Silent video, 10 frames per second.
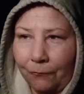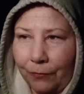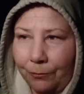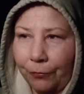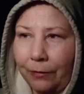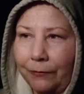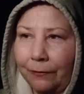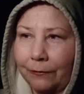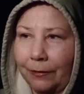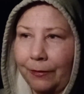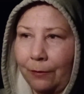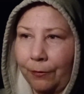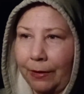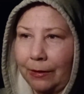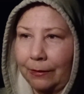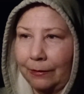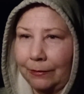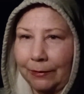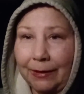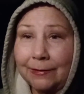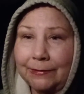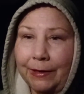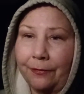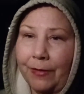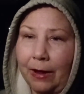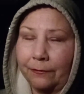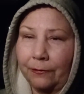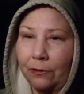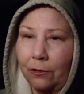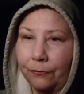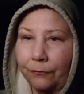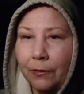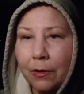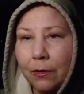when previously they were getting less than a thousand dollars.